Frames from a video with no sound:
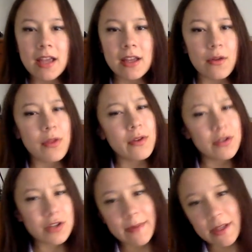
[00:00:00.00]
you know, third
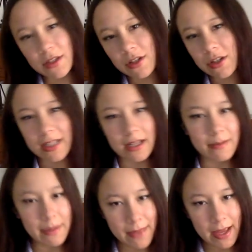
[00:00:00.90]
trimester you're just going to
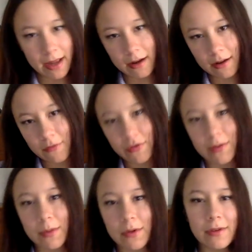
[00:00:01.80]
be big and
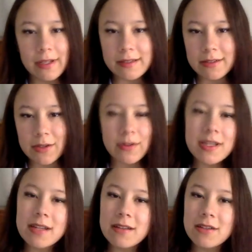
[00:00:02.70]
uncomfortable, and so
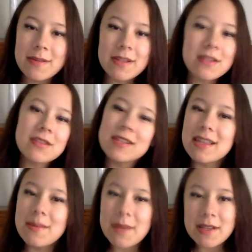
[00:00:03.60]
second trimester is
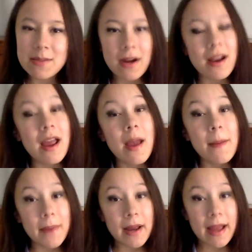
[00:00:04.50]
like the best part.
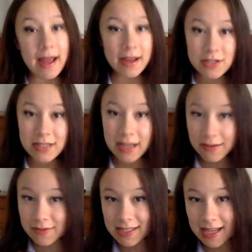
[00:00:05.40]
But I actually have
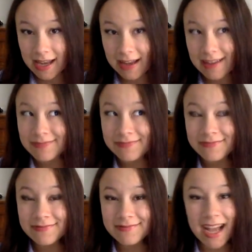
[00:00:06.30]
to say
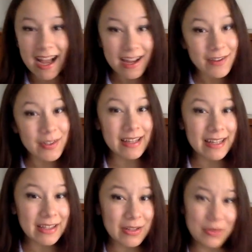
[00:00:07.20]
I really
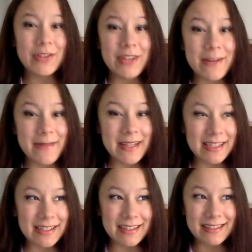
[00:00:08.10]
like the third
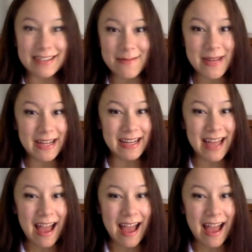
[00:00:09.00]
trimester. I mean,